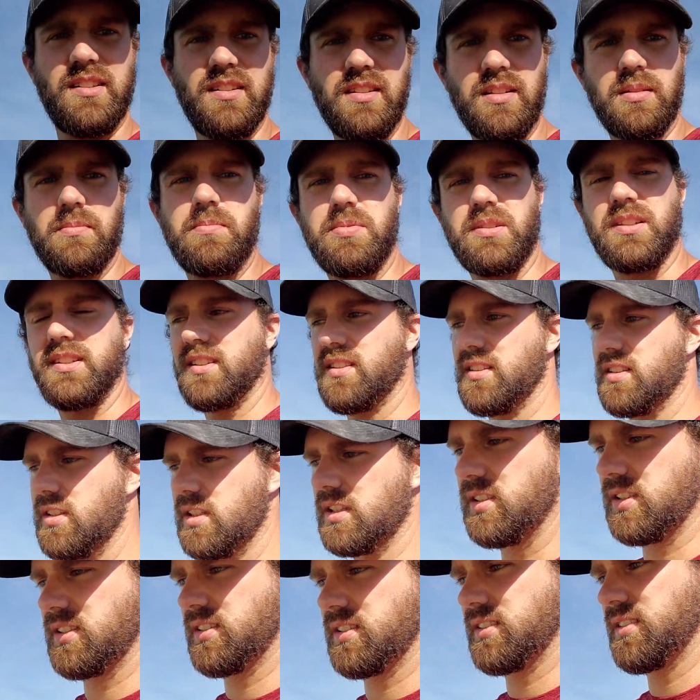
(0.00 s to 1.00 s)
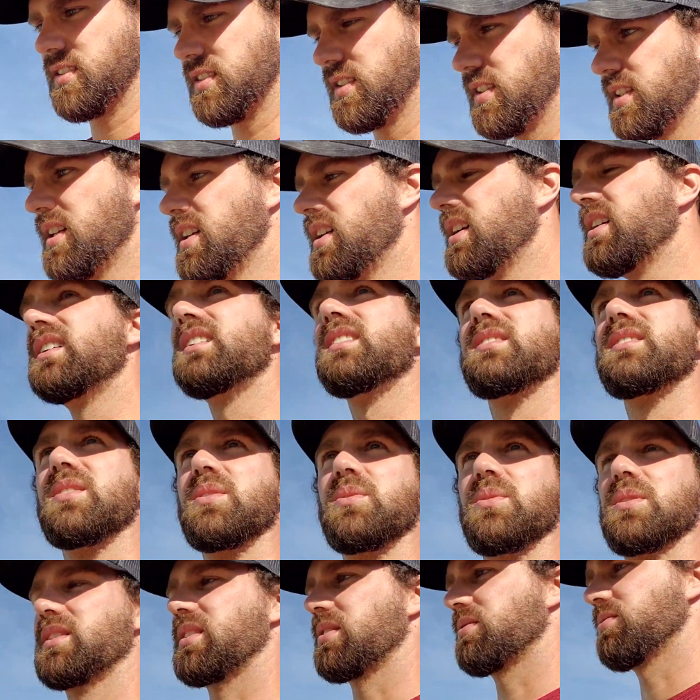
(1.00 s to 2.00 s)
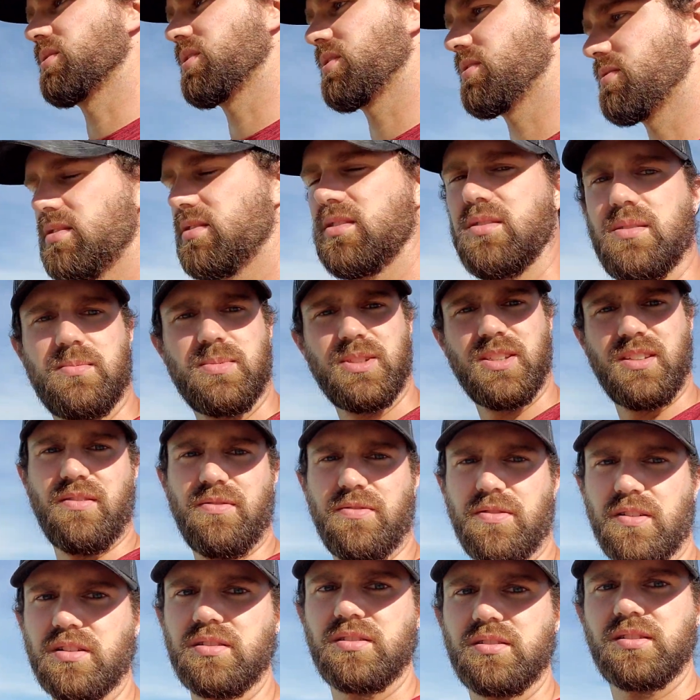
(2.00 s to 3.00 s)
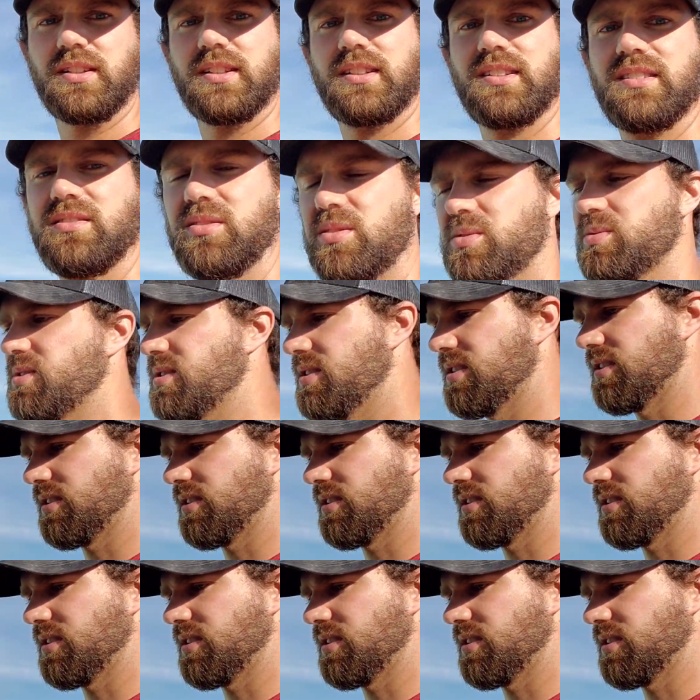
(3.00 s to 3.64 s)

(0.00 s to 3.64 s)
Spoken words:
the planter, so we can run a little bit of fertilizer with our